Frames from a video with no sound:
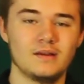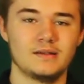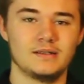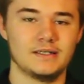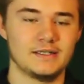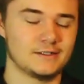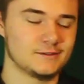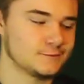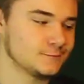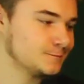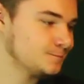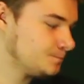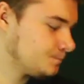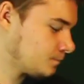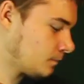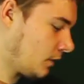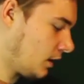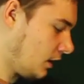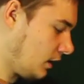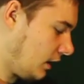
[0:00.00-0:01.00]
Now,
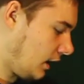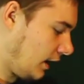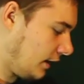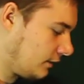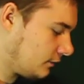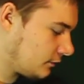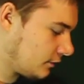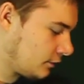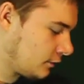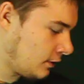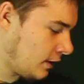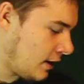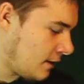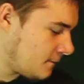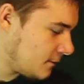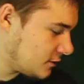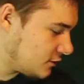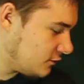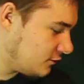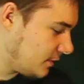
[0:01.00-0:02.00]
I don't know how
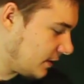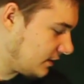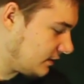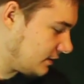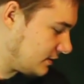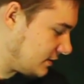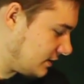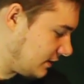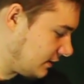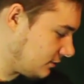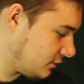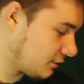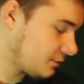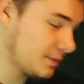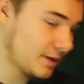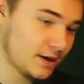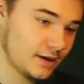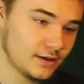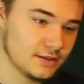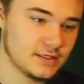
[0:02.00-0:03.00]
much you've been listening or
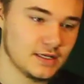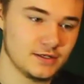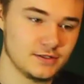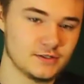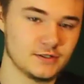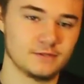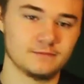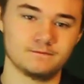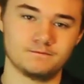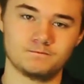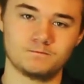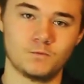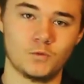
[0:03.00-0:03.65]
paying attention,